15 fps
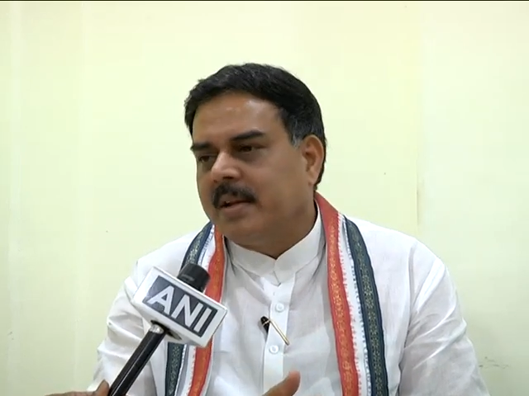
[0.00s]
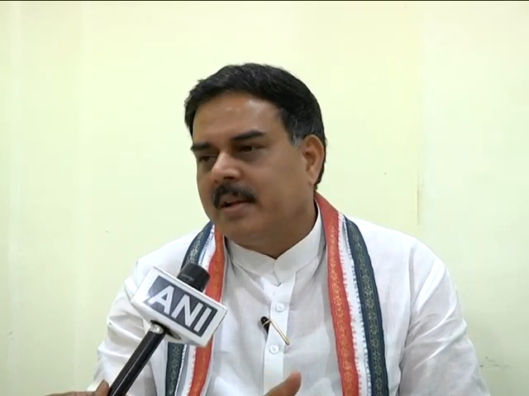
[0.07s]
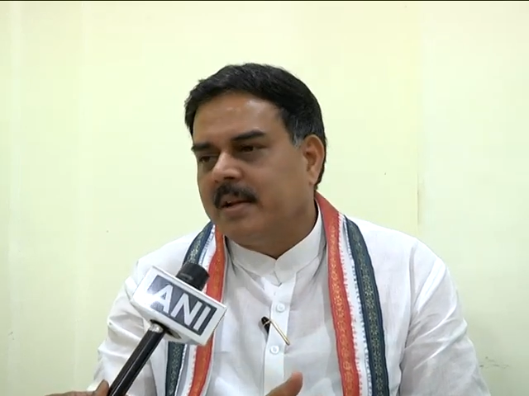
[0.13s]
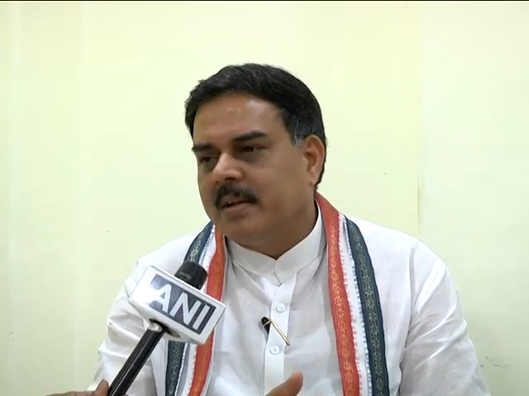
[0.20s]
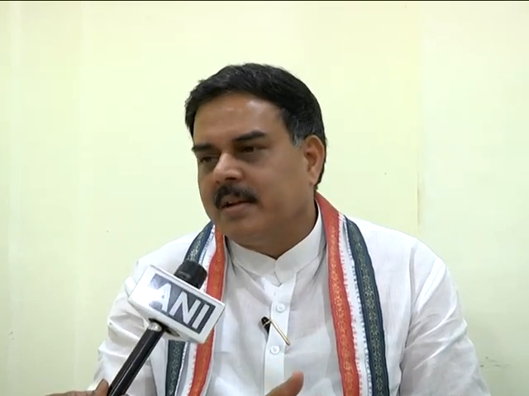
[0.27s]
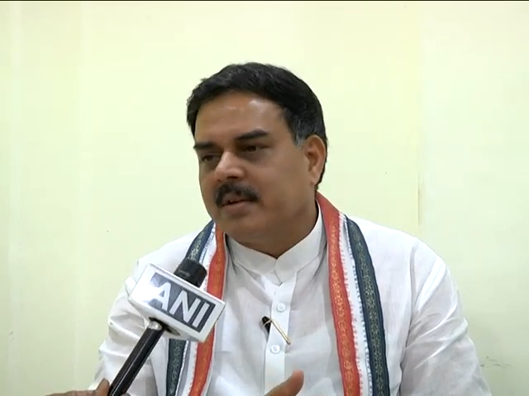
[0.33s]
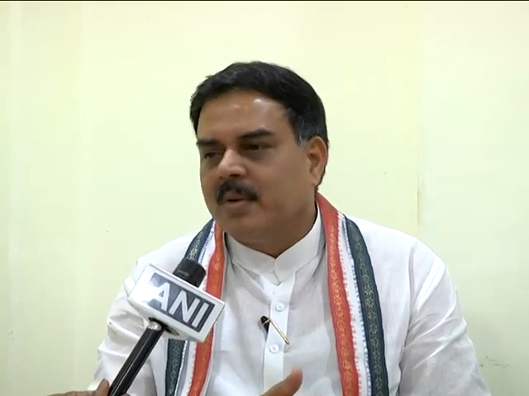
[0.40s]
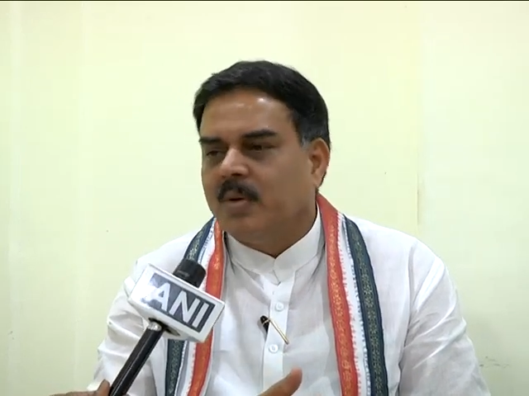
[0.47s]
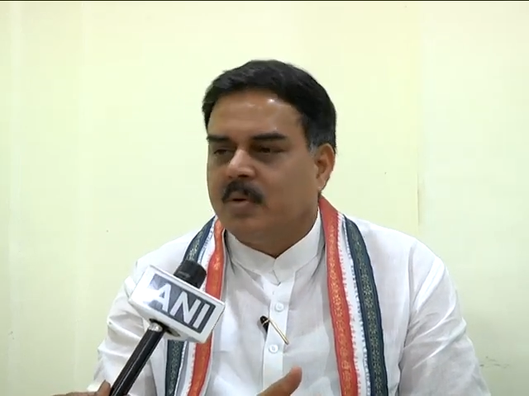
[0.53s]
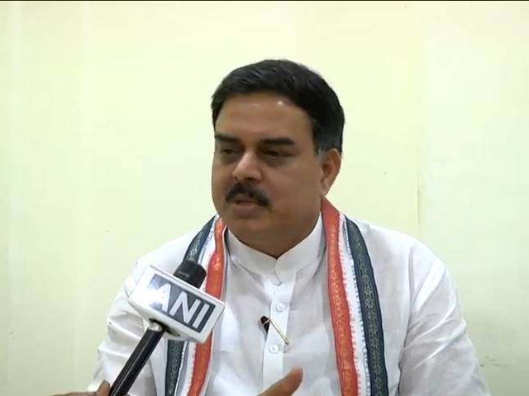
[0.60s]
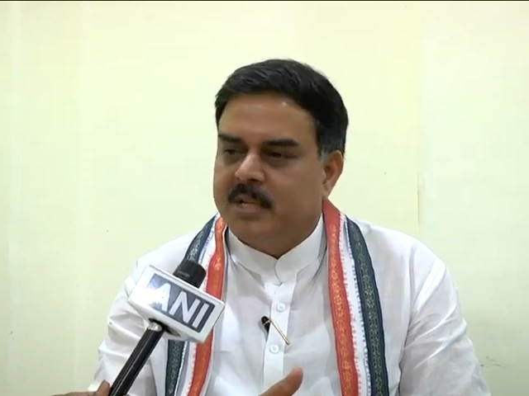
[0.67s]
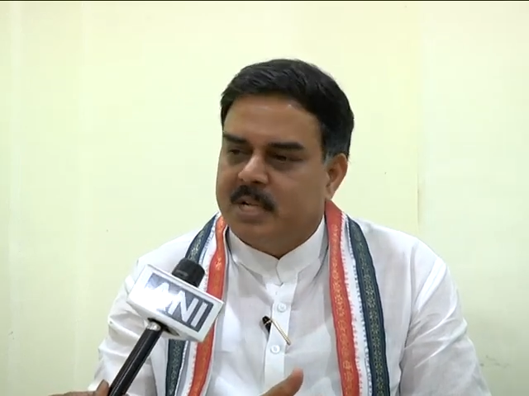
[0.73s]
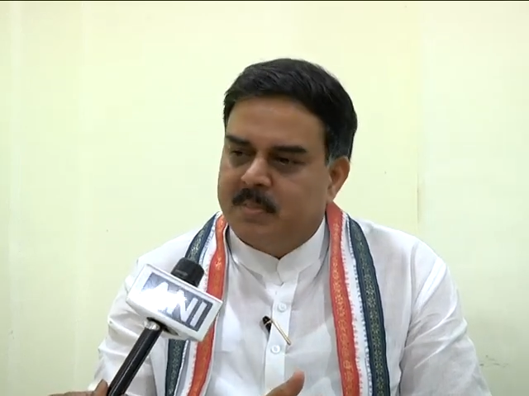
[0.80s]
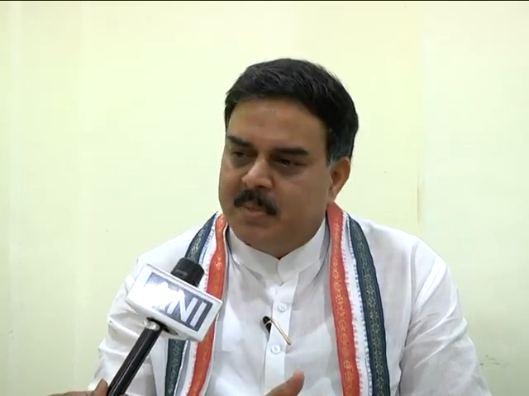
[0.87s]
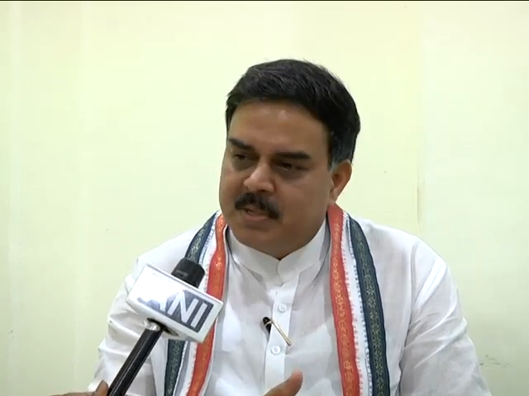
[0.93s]
clear, court
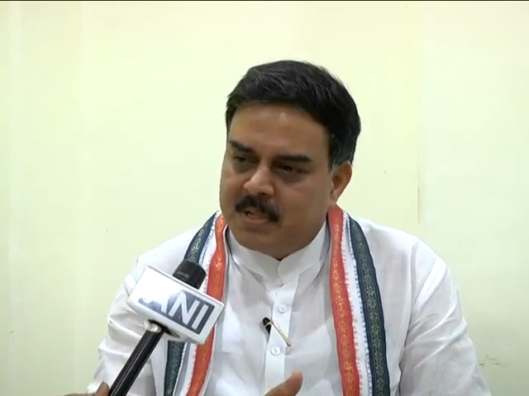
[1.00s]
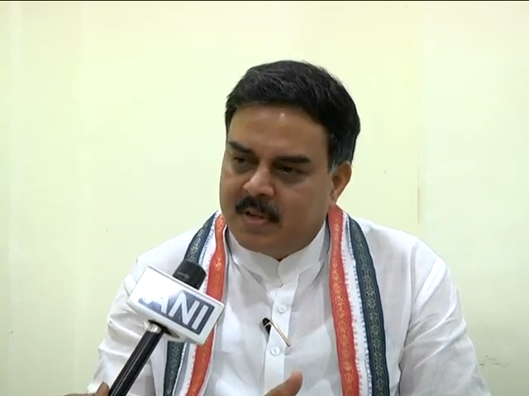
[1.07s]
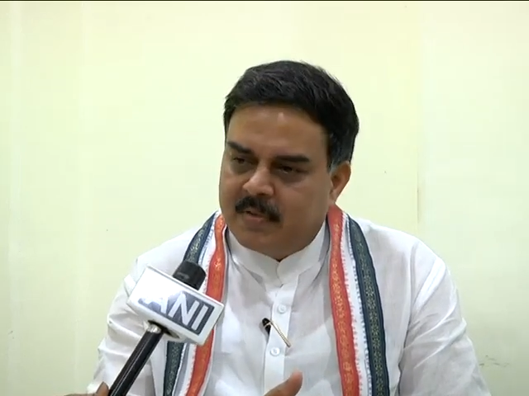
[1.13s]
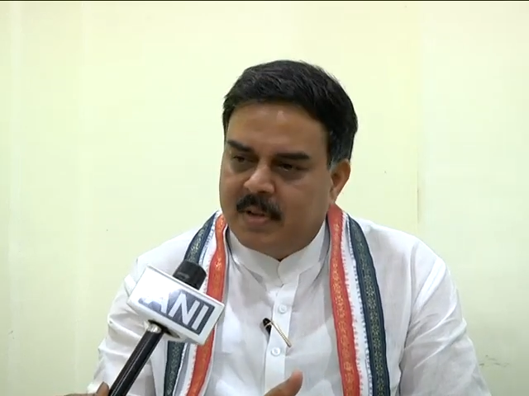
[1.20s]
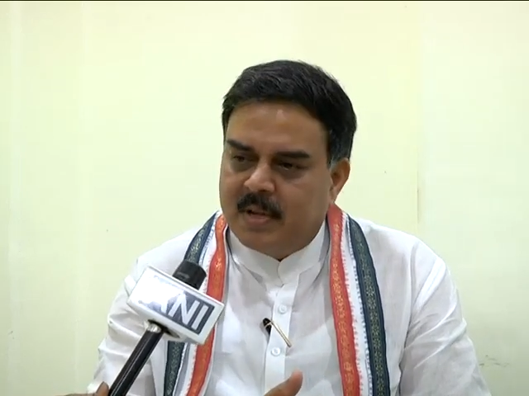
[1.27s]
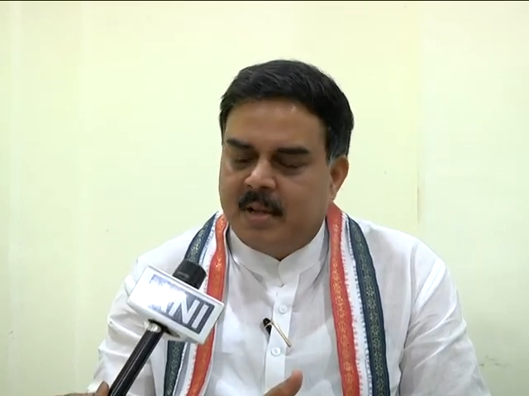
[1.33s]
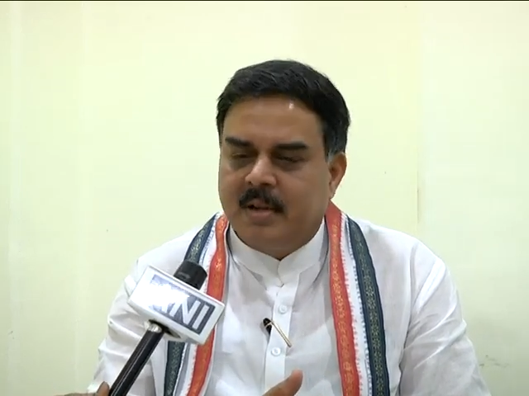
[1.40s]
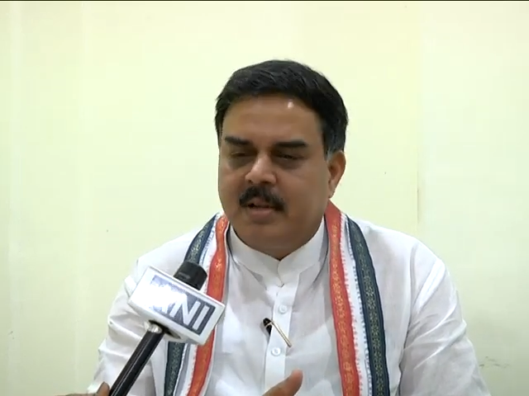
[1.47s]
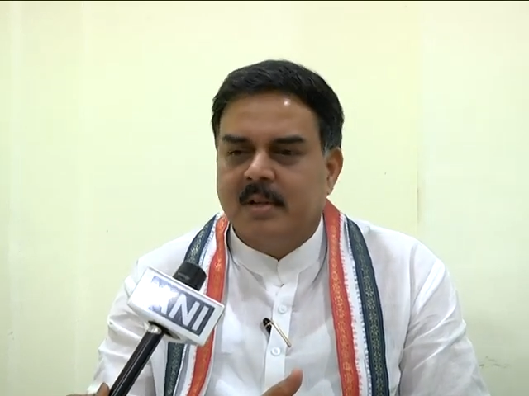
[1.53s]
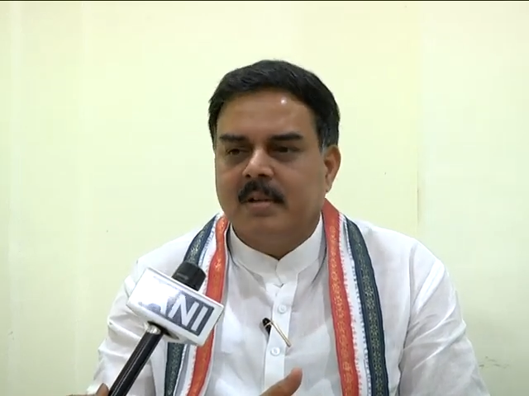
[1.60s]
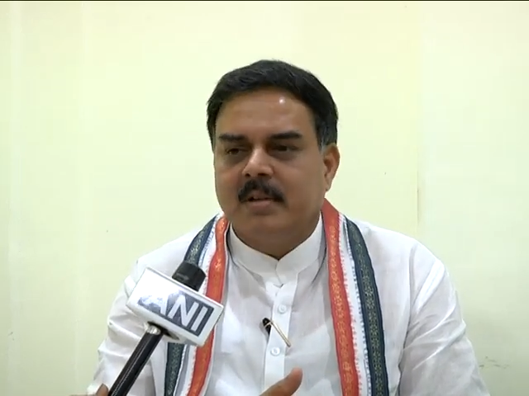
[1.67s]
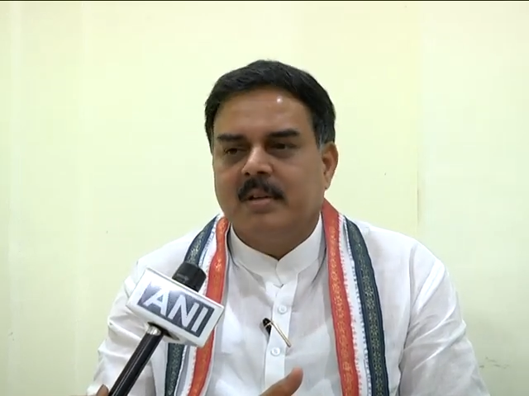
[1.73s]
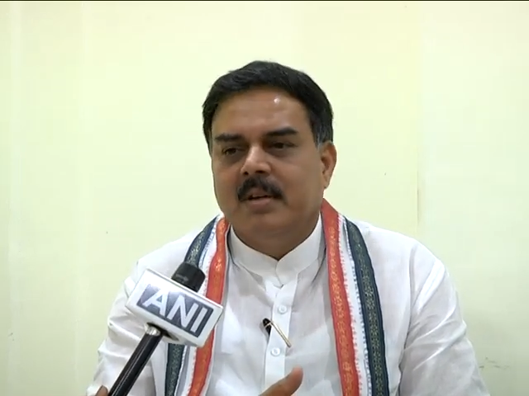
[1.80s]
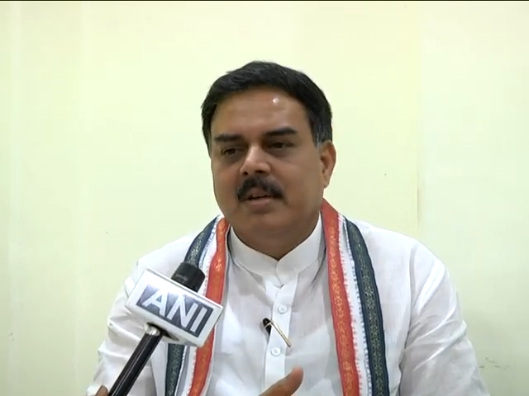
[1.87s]
judgments are very clear,